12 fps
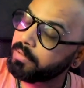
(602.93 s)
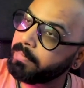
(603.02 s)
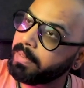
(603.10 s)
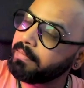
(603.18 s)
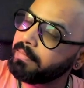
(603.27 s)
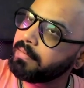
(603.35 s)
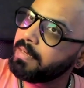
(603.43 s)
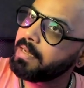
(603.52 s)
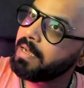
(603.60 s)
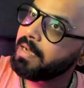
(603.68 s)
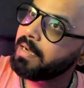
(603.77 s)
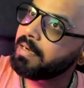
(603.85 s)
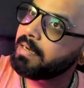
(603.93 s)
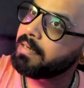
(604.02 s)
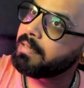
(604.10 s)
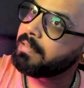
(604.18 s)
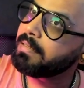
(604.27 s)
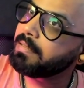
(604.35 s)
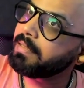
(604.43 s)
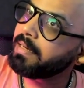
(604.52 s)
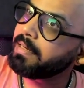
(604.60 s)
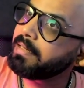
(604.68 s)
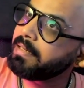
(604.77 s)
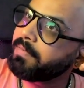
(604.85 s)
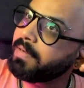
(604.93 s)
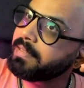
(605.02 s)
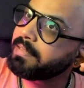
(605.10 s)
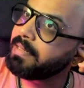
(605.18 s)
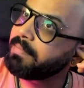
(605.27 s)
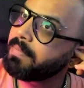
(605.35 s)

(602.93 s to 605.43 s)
man, that if I sleep,